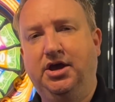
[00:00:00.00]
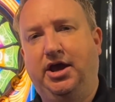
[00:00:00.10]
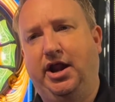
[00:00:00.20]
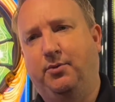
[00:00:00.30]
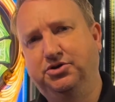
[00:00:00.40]

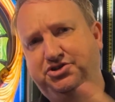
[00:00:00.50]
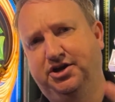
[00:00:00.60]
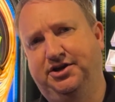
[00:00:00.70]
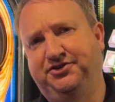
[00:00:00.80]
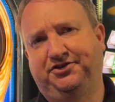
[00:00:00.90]
And I want you to
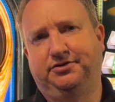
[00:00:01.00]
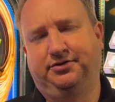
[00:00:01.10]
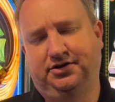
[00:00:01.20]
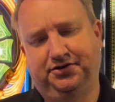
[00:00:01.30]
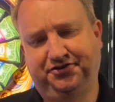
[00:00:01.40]
consider
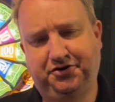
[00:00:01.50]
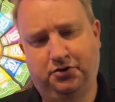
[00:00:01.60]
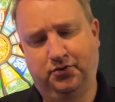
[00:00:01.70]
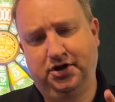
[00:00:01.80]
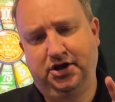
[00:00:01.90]
this.
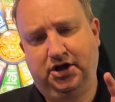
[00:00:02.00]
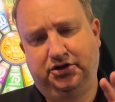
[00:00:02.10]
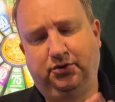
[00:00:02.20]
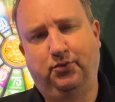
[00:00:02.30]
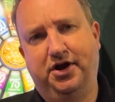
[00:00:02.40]
So
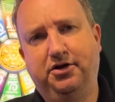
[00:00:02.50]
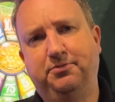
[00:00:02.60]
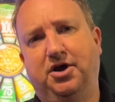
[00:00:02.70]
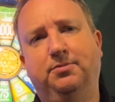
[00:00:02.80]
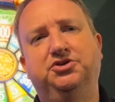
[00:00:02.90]
the random
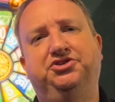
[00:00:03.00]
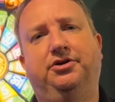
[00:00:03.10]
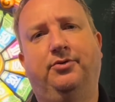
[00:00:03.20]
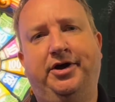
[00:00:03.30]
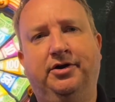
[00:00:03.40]
number
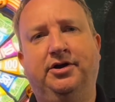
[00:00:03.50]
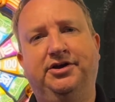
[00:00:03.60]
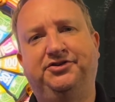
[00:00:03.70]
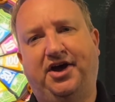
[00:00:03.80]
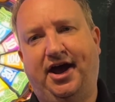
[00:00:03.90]
generator
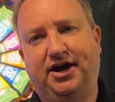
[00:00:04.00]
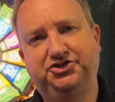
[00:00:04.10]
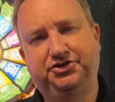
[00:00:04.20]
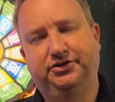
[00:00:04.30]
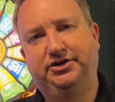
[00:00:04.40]
is
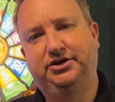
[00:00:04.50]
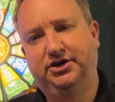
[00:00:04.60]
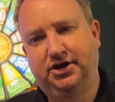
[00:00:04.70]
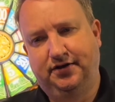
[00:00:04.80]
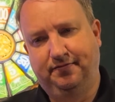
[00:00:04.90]
actually
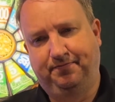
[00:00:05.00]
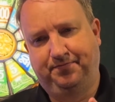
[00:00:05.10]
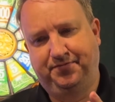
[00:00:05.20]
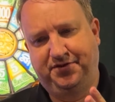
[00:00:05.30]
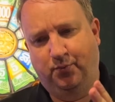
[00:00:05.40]

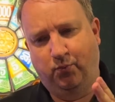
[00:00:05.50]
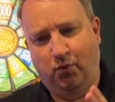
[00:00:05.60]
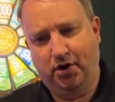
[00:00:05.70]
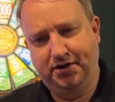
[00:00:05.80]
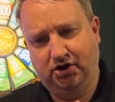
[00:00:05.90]
the
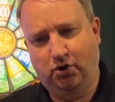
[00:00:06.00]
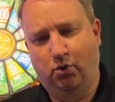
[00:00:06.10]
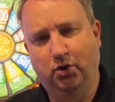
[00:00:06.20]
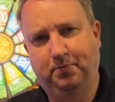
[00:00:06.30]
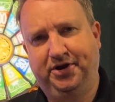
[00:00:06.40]
one
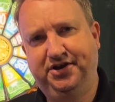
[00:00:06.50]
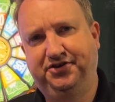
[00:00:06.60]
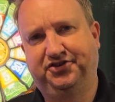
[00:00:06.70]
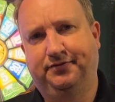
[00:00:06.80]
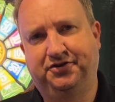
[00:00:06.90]
core
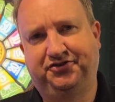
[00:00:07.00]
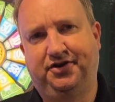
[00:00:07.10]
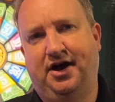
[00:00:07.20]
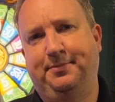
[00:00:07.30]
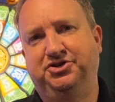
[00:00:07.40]
piece of a
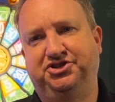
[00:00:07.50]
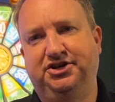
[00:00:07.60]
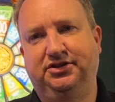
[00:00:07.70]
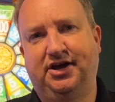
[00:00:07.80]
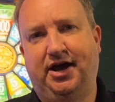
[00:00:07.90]
slot
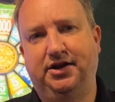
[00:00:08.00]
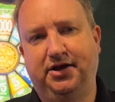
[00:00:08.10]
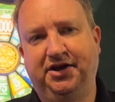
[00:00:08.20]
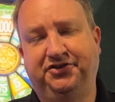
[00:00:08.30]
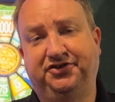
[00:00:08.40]
machine that
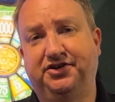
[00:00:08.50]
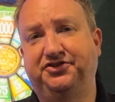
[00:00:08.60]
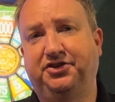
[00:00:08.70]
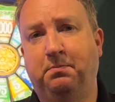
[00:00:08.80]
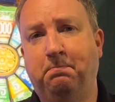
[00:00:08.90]
exists
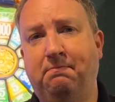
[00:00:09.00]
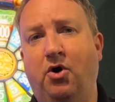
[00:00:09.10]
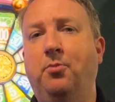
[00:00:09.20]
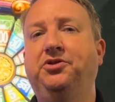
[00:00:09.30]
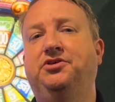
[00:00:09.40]
the
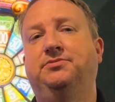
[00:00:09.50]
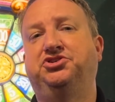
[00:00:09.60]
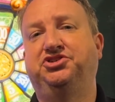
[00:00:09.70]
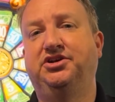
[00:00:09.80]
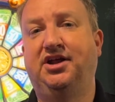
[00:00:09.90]
moment the
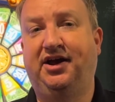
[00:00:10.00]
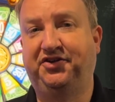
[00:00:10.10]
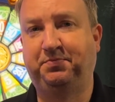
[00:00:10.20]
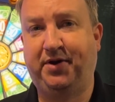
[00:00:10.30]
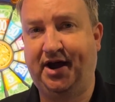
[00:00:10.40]
machine
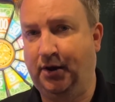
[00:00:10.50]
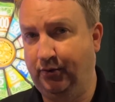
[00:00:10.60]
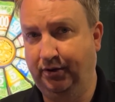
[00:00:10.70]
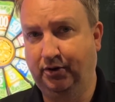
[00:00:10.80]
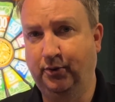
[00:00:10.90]
has
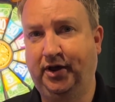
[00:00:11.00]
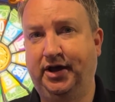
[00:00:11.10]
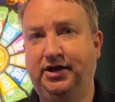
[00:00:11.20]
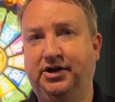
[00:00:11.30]
power, okay?